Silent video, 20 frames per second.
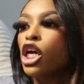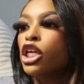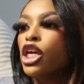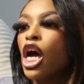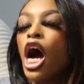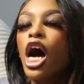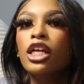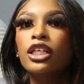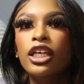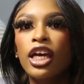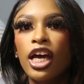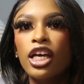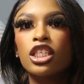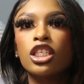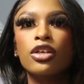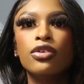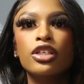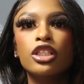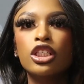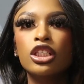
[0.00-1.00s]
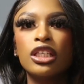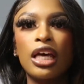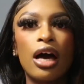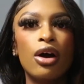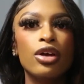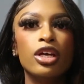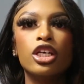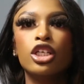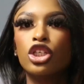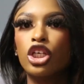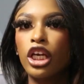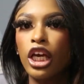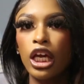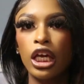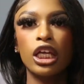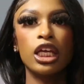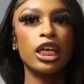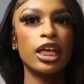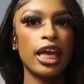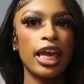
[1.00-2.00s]
y'all dead serious, just out here
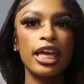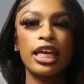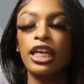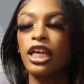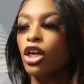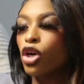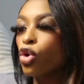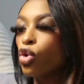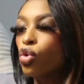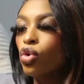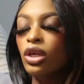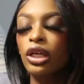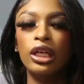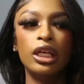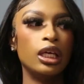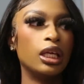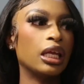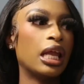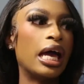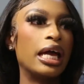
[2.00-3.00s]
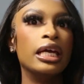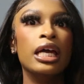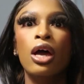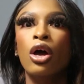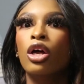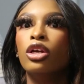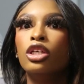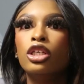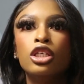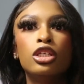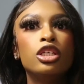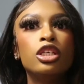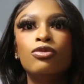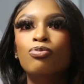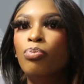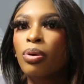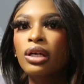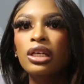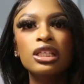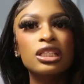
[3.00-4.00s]
kicking it, caking it, cooling it. Like,
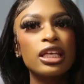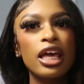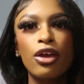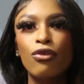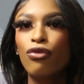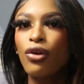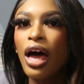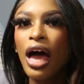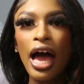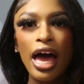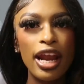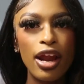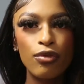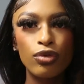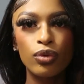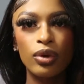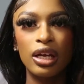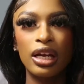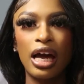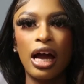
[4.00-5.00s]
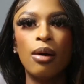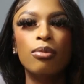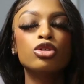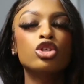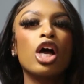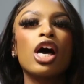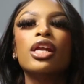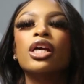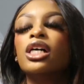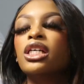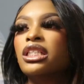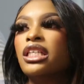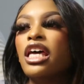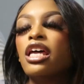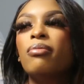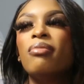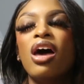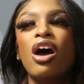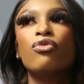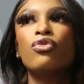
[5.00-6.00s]
bullets ain't flying everywhere. Like, I'm trying to
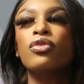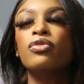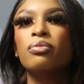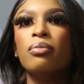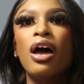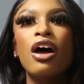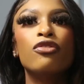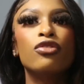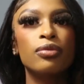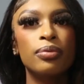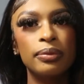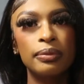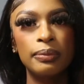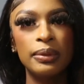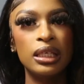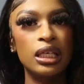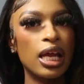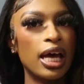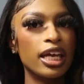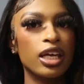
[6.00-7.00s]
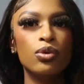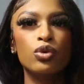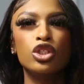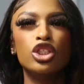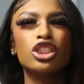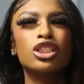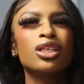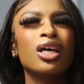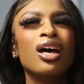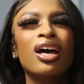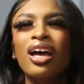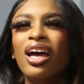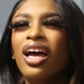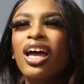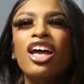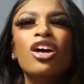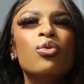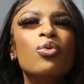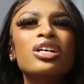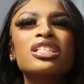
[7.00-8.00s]
understand the math of for me. Like, it
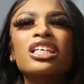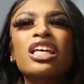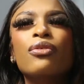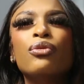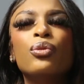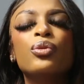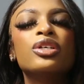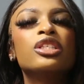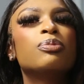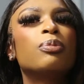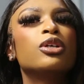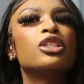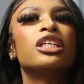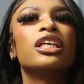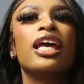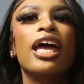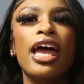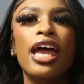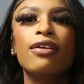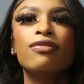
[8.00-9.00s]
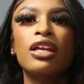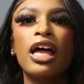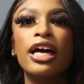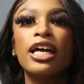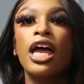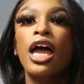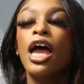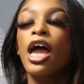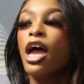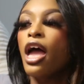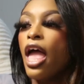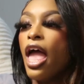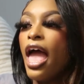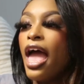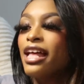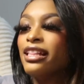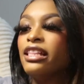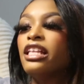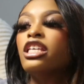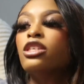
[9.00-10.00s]
wasn't giving what it's supposed to give. Like,
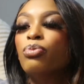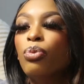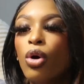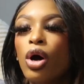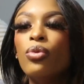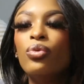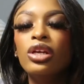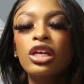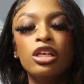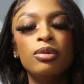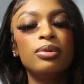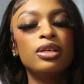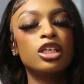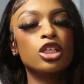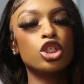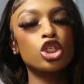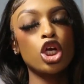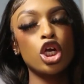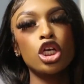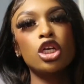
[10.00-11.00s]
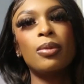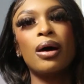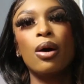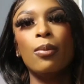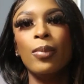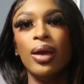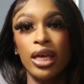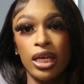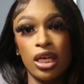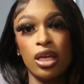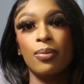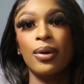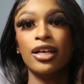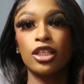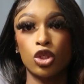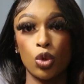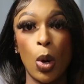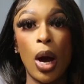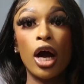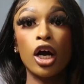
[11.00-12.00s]
at this point, we need to be concerned about making it
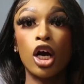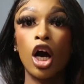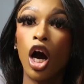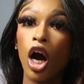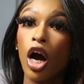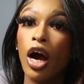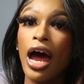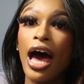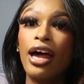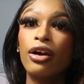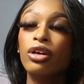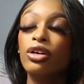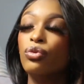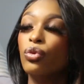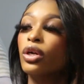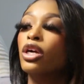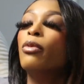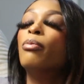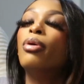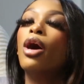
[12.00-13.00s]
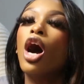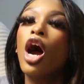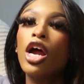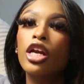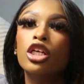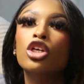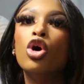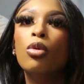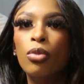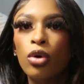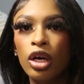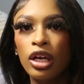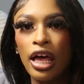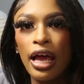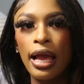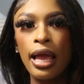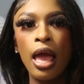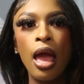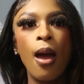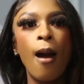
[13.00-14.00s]
back to our car. I don't even want to party no more.
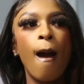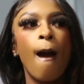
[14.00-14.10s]
Like,